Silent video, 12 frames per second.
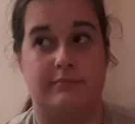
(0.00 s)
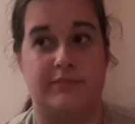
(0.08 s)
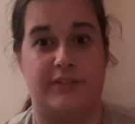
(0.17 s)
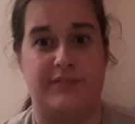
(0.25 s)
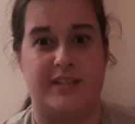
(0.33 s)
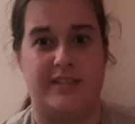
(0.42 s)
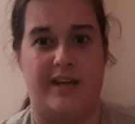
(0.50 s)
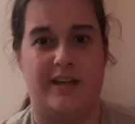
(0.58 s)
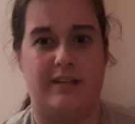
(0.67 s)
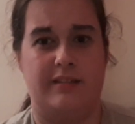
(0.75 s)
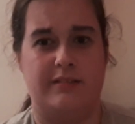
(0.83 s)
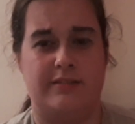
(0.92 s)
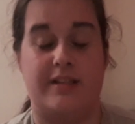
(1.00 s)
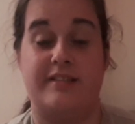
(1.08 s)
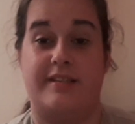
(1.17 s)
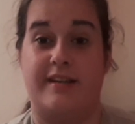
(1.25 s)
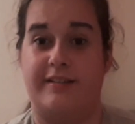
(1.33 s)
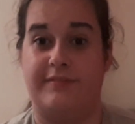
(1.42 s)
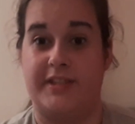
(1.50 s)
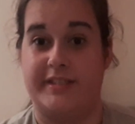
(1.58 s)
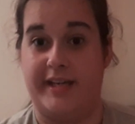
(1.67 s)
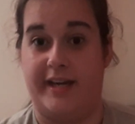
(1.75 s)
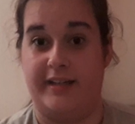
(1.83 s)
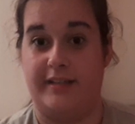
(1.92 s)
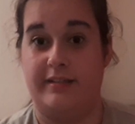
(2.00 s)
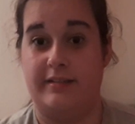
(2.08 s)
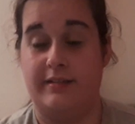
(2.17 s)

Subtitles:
Of the tag? So that's the end of the tag.